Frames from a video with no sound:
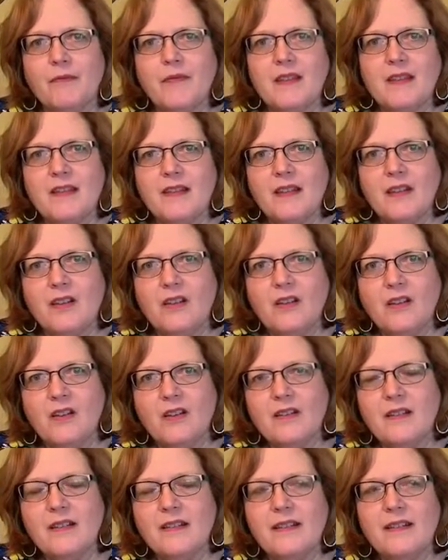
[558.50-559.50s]

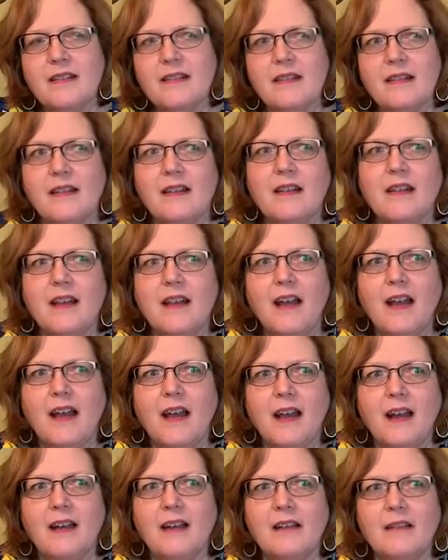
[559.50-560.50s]
silks,
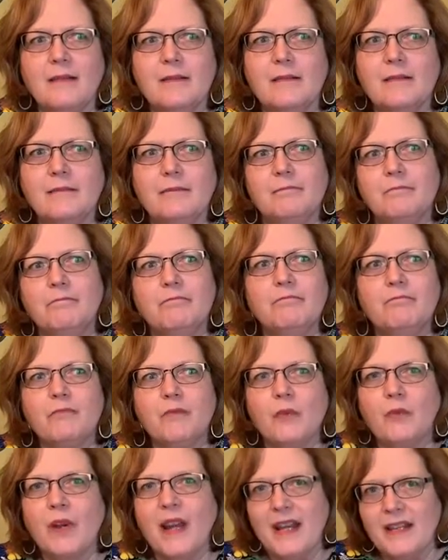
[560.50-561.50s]
um,
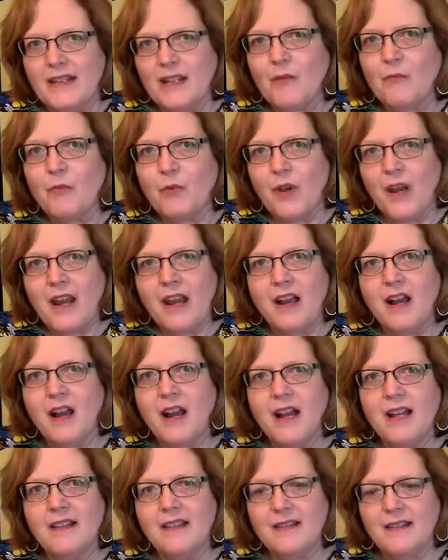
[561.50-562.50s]
some
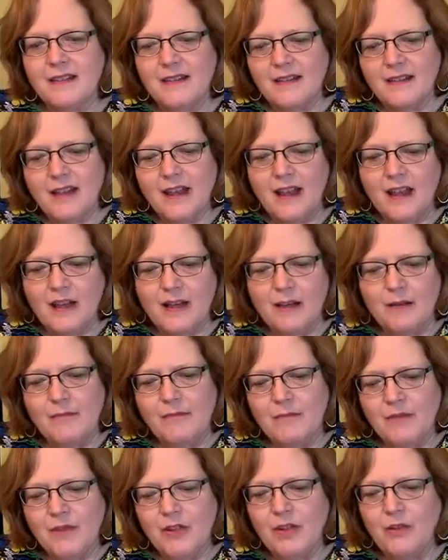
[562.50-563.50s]
rayons.
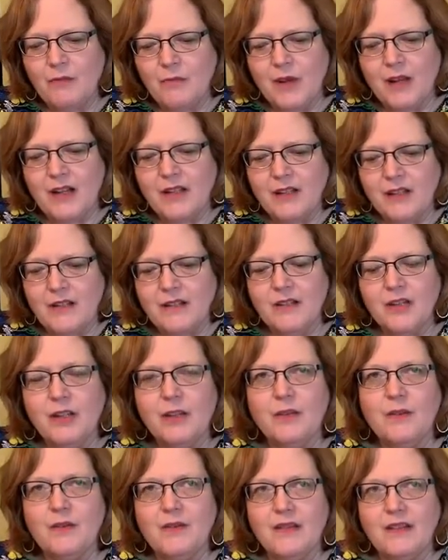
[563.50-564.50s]
Um, you want to
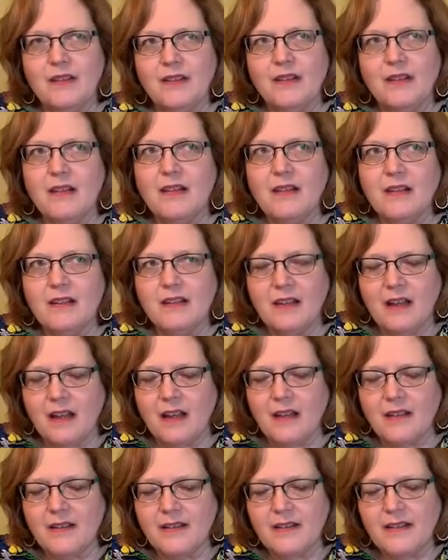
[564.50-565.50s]
use
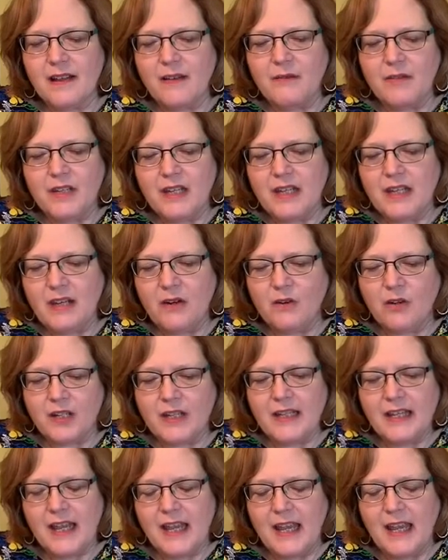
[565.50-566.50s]
uh, a seventy or
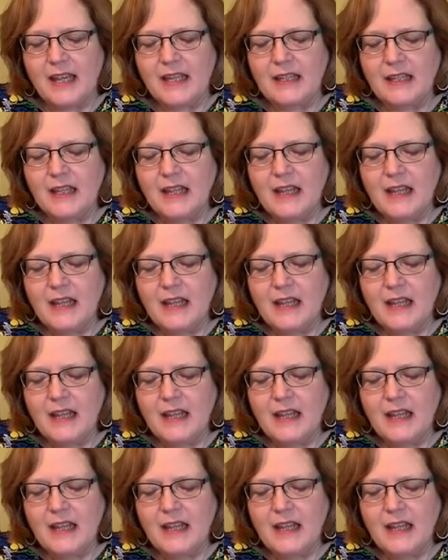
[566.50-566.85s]
ten.